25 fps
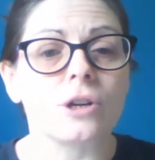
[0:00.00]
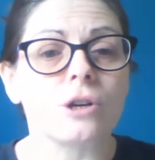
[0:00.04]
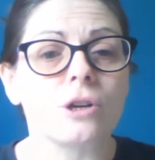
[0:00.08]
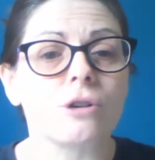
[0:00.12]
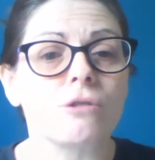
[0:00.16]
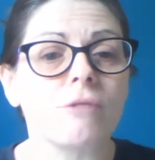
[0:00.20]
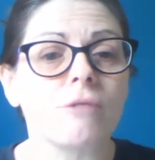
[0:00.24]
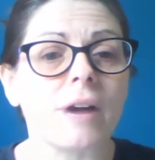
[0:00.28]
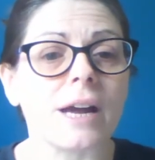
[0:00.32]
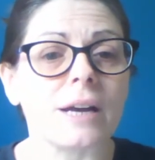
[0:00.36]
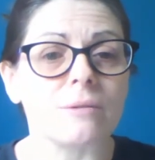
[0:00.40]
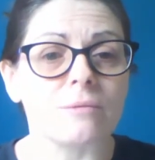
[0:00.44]

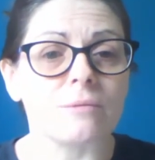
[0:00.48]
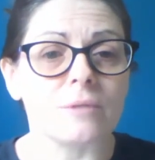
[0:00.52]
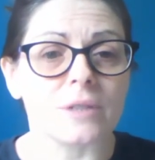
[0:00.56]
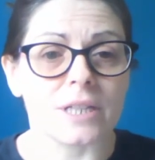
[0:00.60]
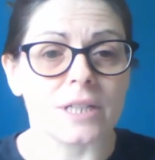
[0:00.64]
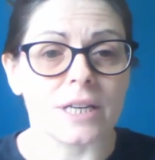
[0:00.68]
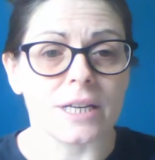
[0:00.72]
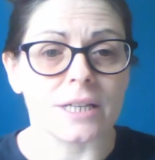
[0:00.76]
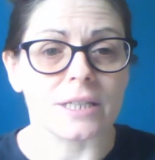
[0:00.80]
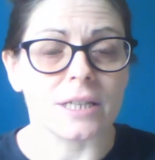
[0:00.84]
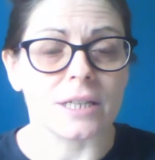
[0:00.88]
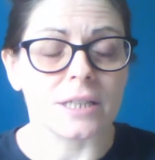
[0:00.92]

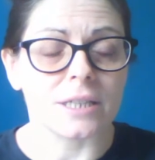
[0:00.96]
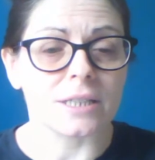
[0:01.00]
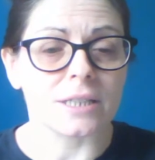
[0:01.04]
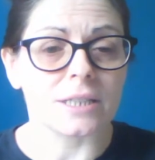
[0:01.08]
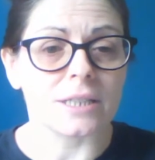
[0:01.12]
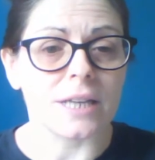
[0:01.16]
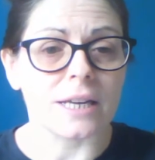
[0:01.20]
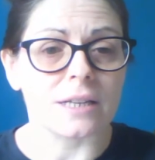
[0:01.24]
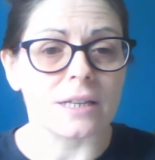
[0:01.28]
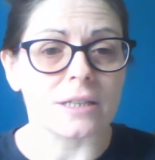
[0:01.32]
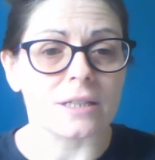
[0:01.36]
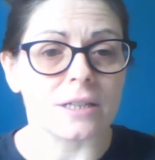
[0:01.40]
grounded,
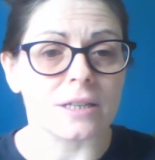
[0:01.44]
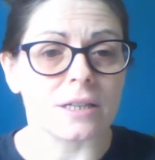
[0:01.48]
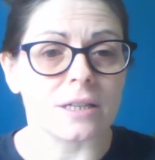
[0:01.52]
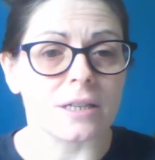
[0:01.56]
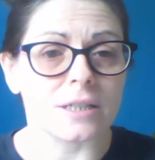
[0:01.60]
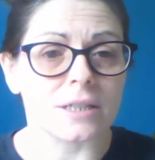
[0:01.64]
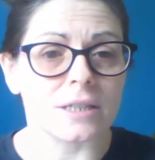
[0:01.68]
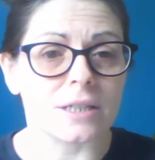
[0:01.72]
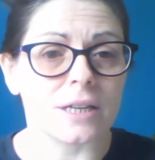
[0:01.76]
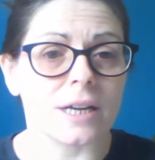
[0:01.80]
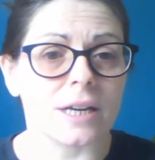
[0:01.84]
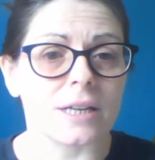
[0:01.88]

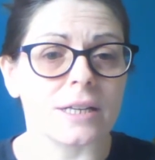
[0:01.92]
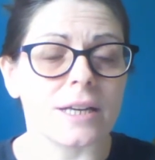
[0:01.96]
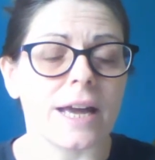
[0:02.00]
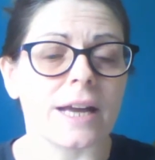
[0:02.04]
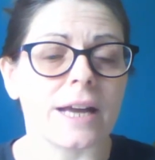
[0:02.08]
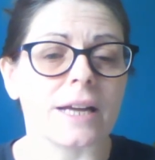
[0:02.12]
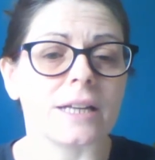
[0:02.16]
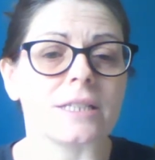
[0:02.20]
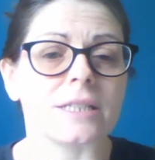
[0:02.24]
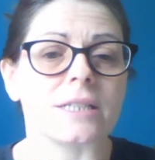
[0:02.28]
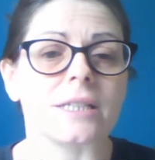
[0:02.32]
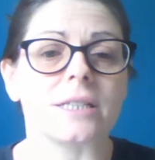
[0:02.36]
centred,
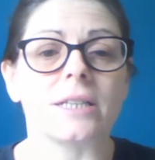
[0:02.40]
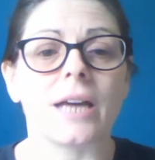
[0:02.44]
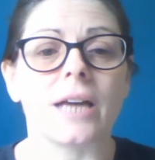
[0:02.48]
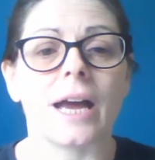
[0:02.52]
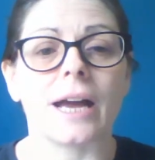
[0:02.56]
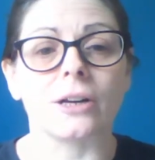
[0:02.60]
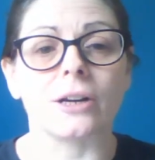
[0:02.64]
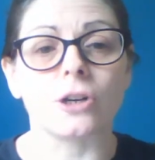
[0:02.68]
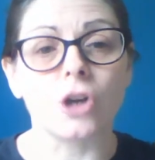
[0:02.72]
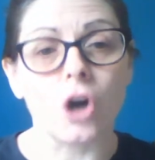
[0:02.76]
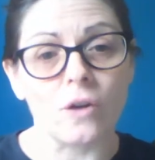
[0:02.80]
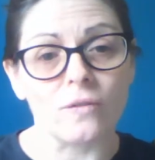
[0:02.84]
connected
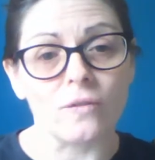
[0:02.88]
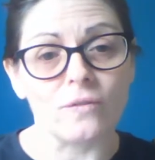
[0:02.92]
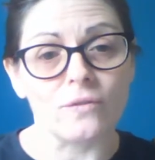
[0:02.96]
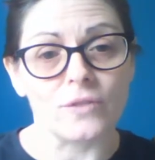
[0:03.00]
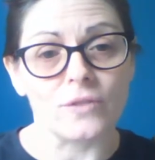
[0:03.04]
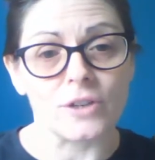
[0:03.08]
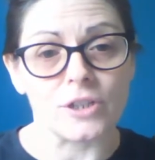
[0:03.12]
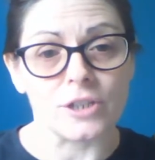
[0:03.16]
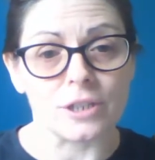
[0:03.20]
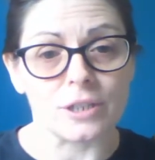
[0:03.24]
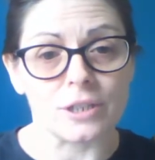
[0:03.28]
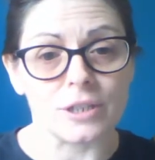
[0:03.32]
and
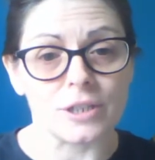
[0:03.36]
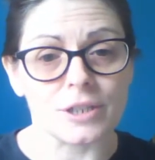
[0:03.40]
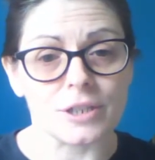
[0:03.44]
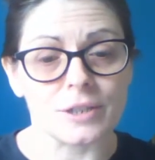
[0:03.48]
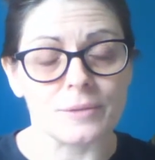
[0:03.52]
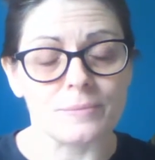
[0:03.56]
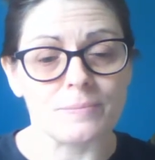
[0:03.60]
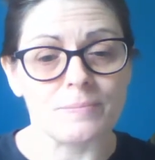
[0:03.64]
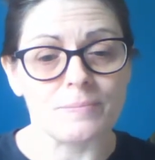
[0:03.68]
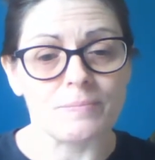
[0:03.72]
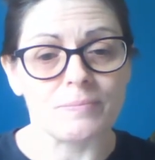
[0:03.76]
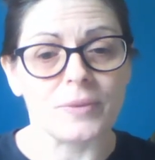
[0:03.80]
confident.
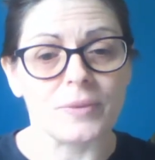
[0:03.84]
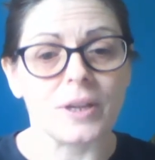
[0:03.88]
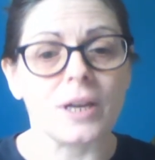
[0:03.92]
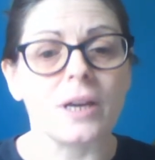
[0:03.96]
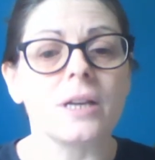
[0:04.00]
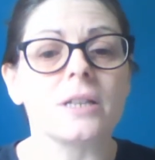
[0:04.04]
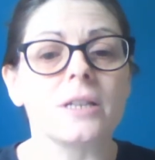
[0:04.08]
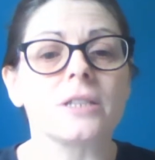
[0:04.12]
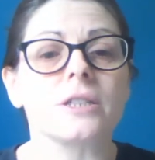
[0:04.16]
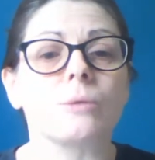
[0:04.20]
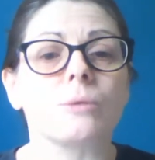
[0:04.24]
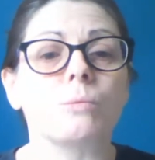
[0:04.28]

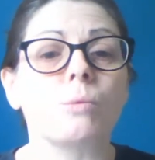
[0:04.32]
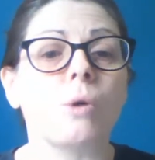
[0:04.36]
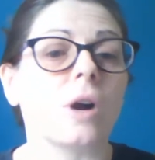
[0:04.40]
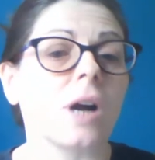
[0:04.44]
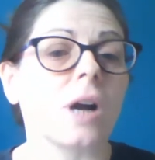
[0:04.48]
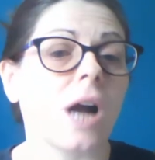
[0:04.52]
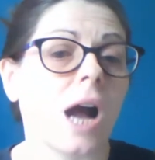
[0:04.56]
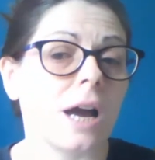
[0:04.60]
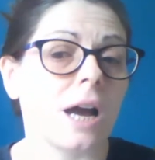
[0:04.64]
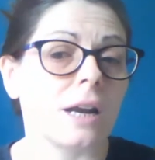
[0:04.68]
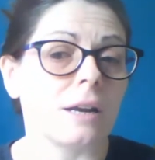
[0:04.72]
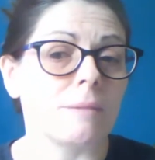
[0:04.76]
So what
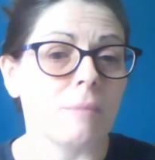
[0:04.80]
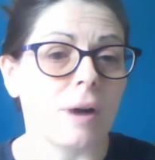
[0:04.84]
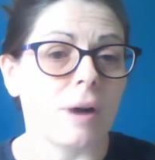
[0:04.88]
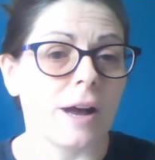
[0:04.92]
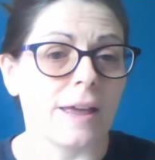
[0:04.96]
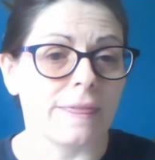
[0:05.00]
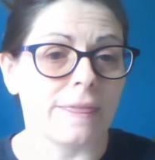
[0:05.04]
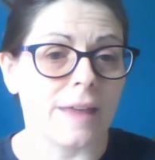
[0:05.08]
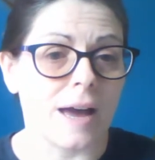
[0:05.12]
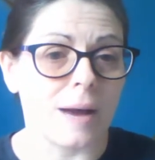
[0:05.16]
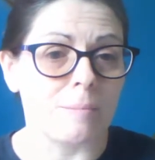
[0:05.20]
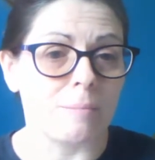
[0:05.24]
colour
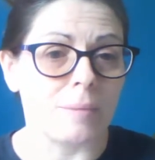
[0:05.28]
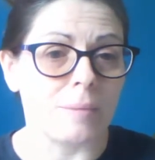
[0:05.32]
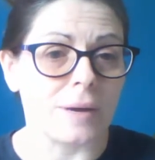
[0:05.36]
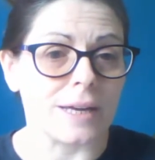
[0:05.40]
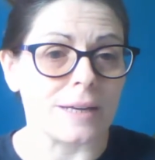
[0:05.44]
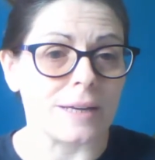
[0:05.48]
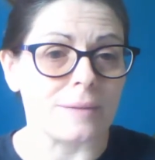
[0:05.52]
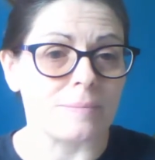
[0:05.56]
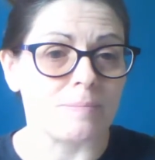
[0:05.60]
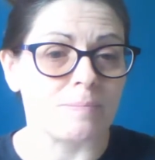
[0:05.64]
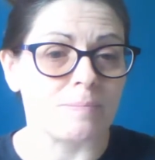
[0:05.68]
might that be?